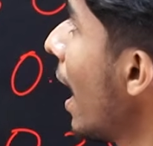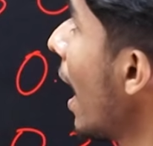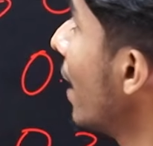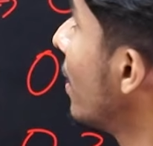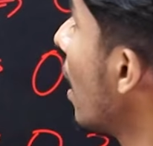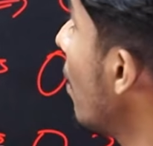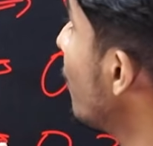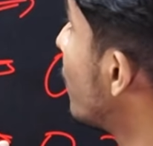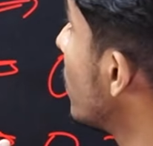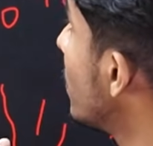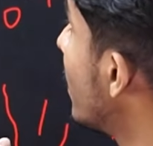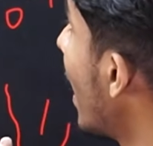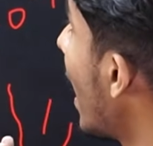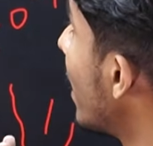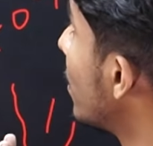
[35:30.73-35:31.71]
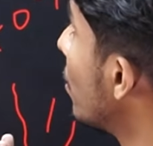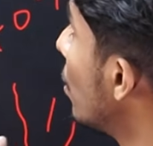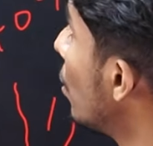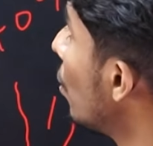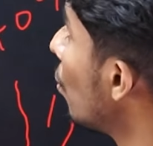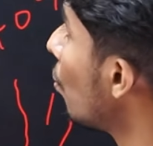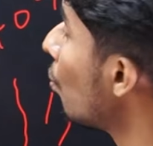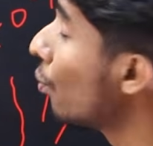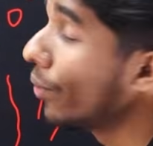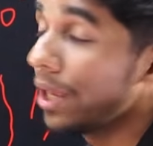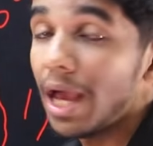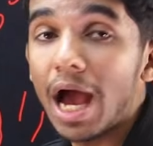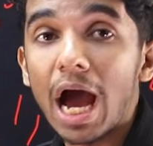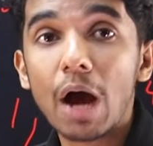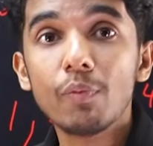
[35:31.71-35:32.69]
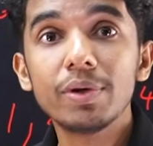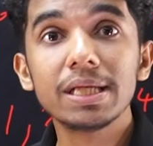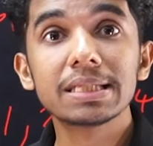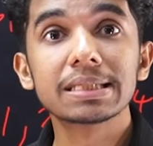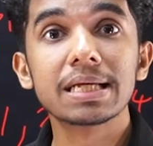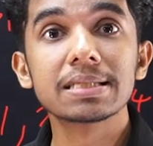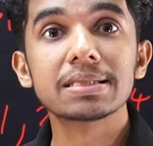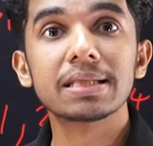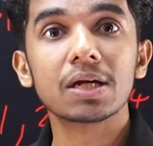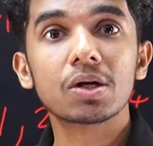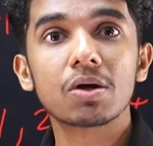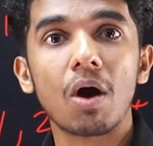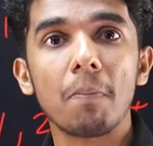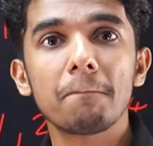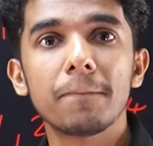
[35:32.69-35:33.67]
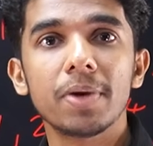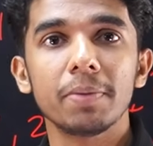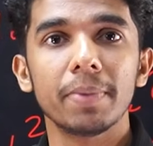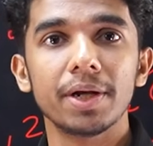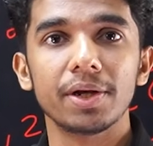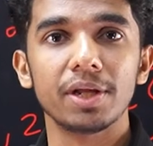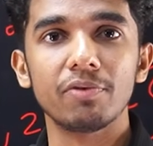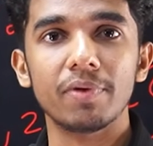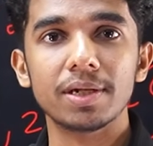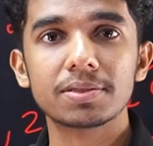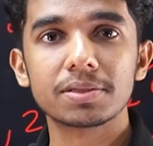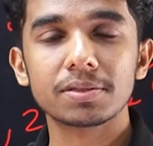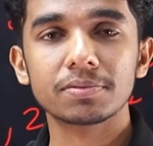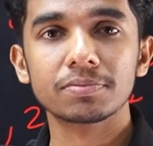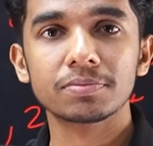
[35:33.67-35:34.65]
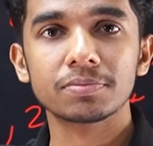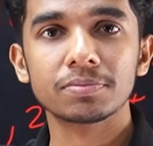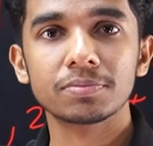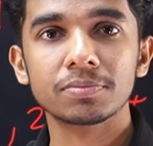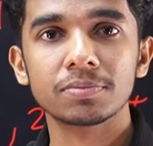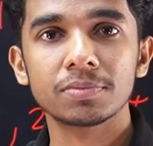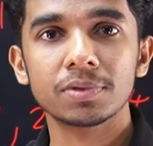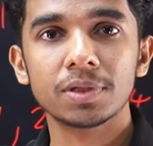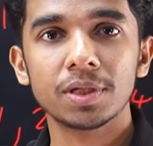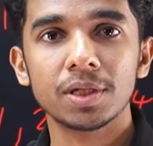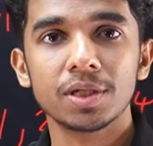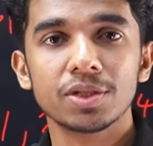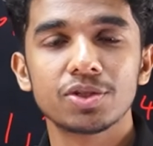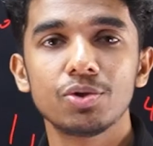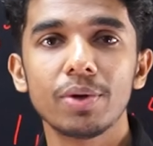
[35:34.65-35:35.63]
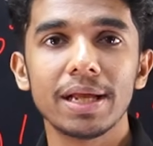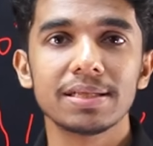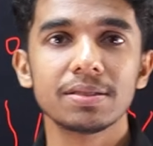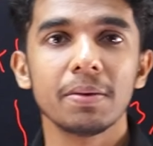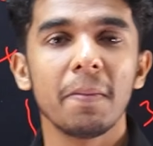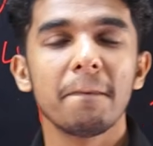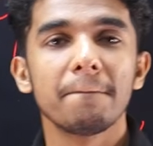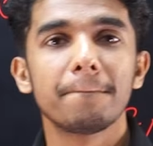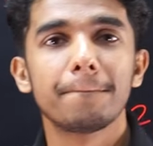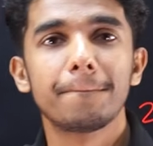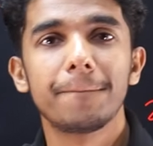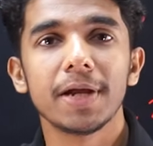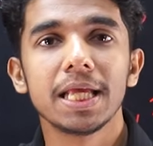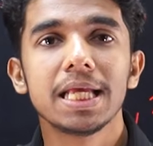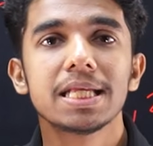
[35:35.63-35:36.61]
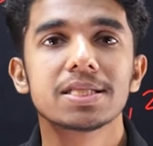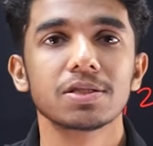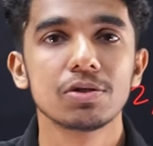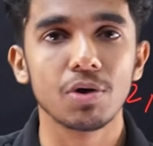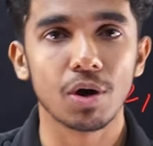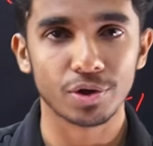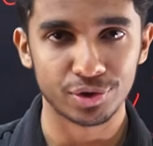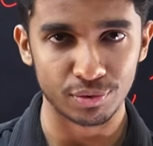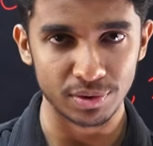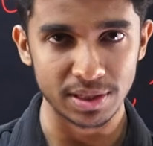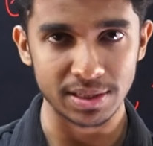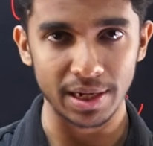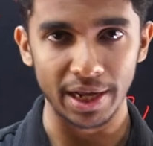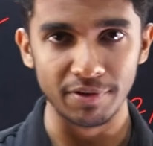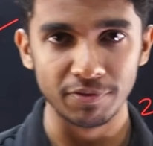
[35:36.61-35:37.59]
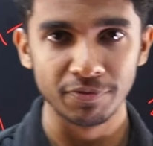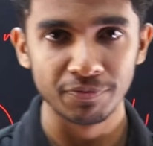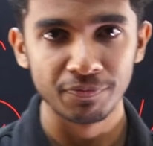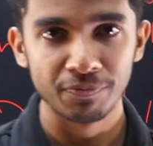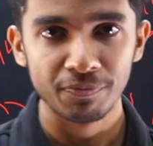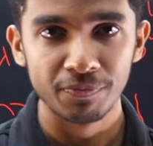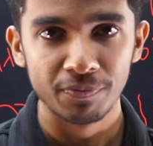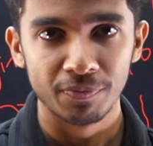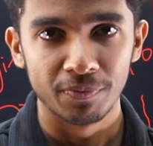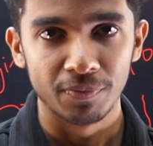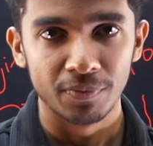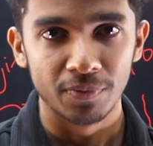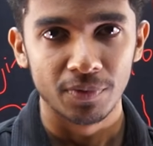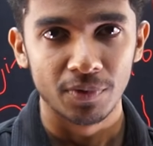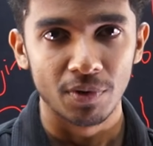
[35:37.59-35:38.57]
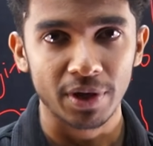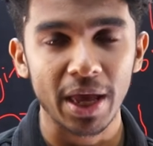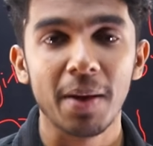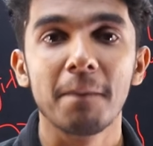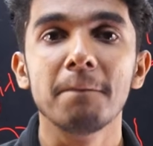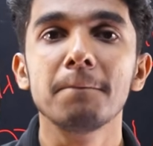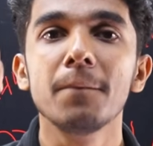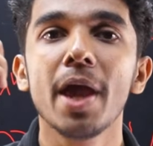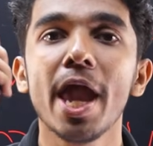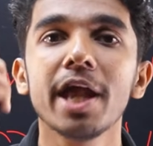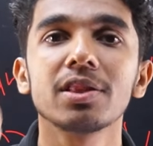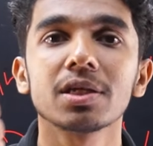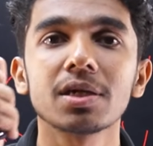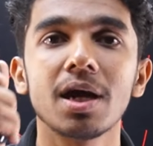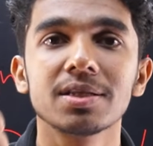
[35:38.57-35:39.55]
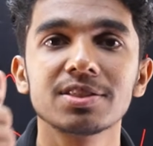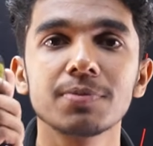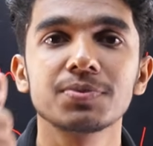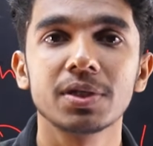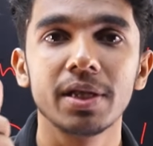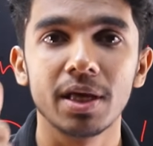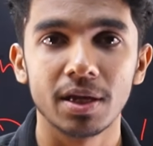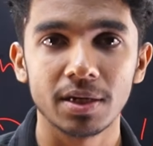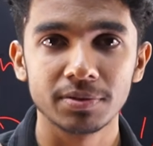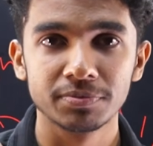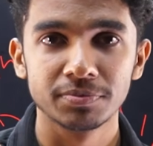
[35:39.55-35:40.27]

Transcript: And after that, we have discussed the complementary events. Students, please go through this live. Okay, make the concepts clear,